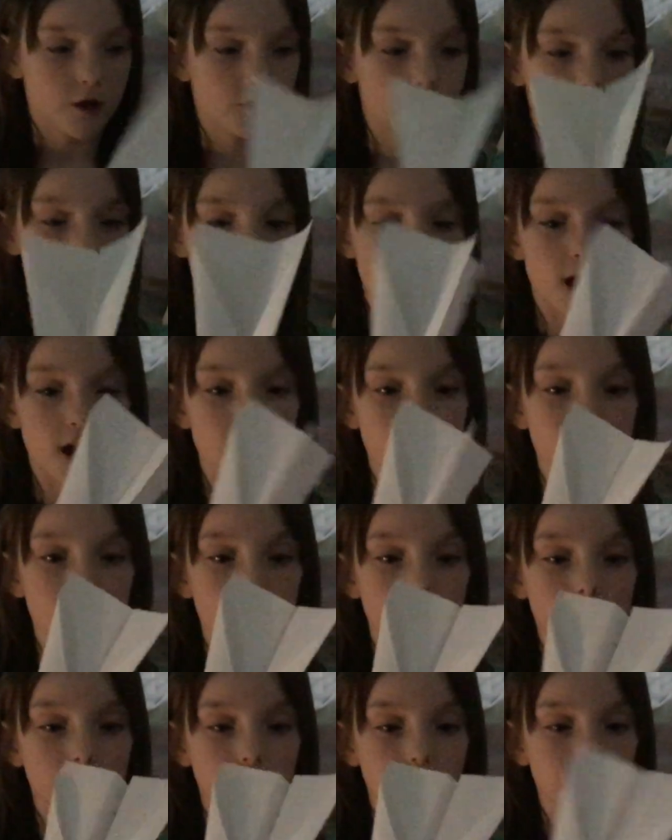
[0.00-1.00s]
Then,
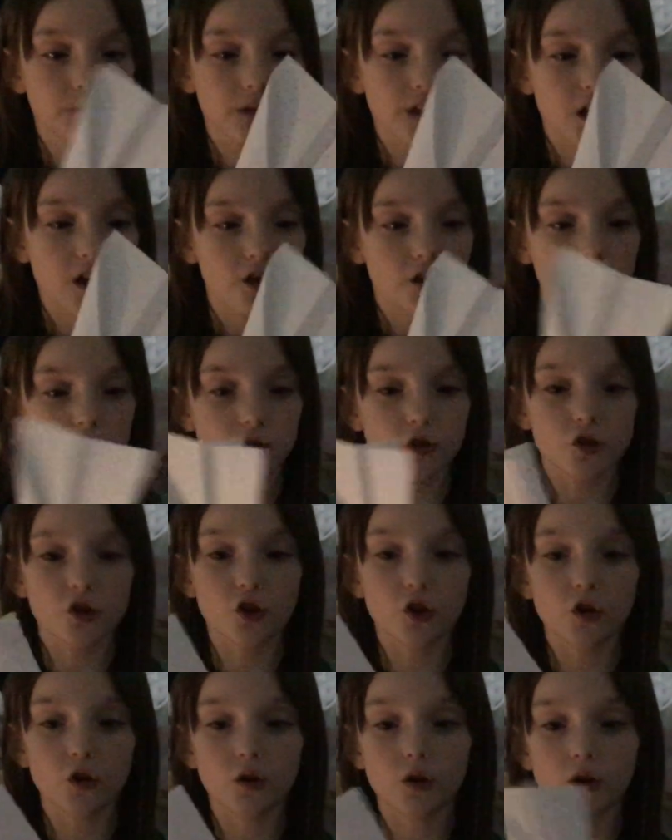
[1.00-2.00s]
you
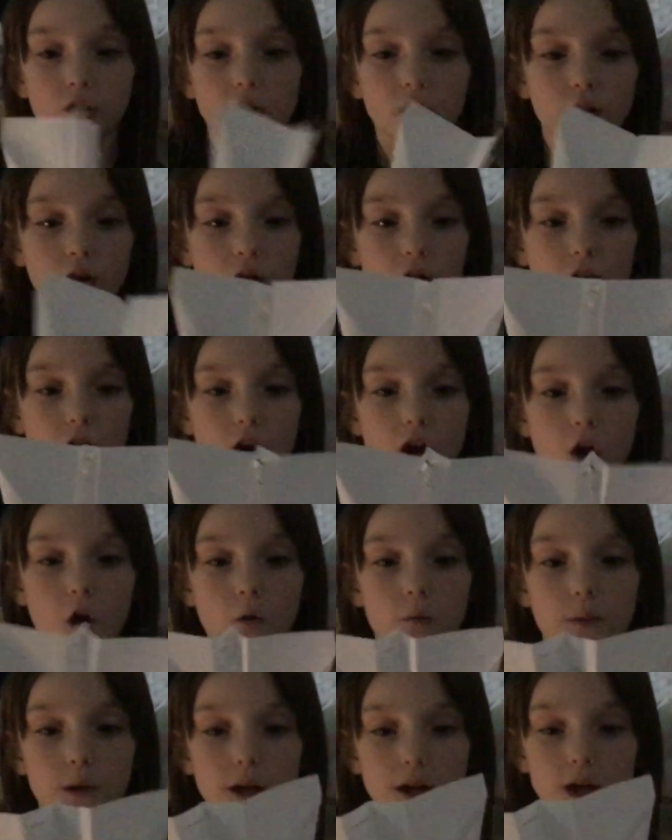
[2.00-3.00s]

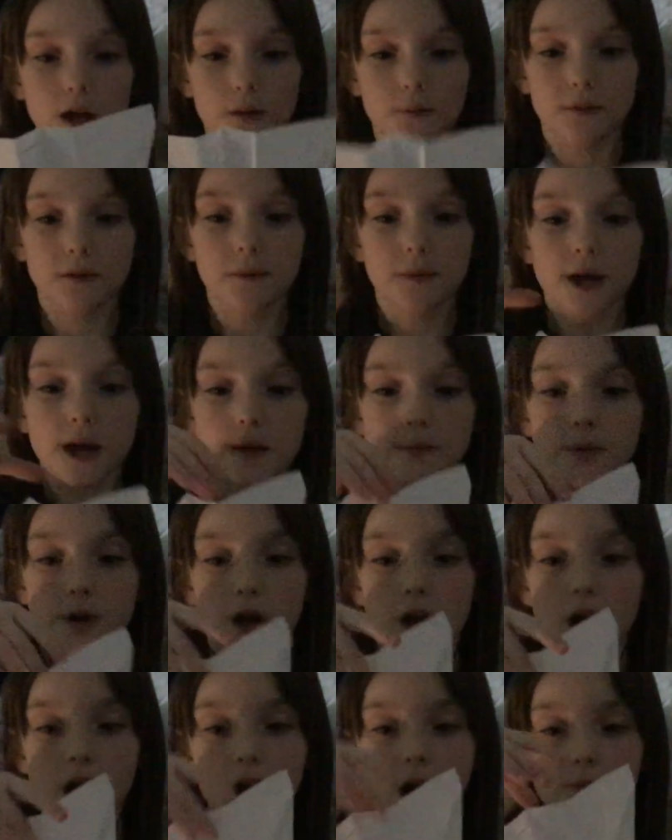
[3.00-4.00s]
open up the paper
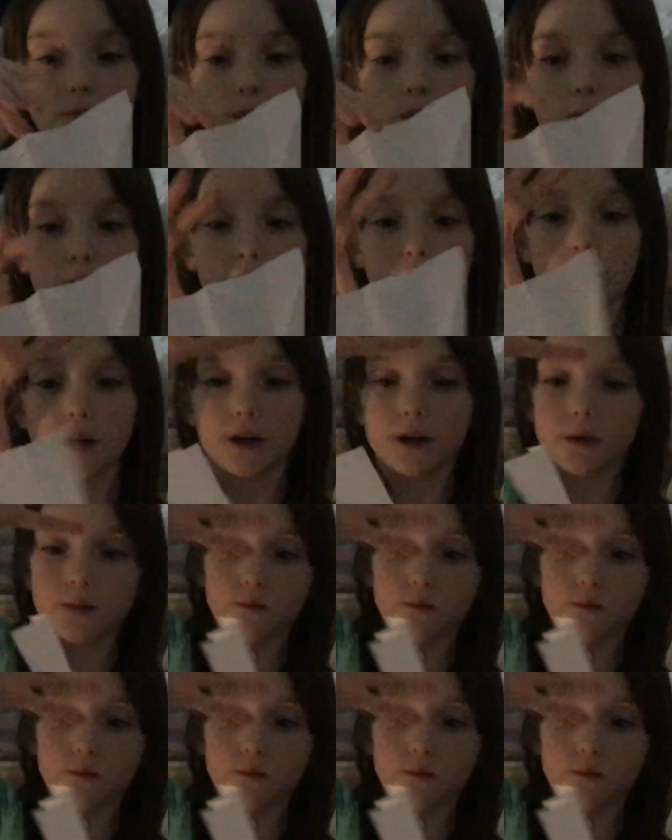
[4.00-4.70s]
airplane,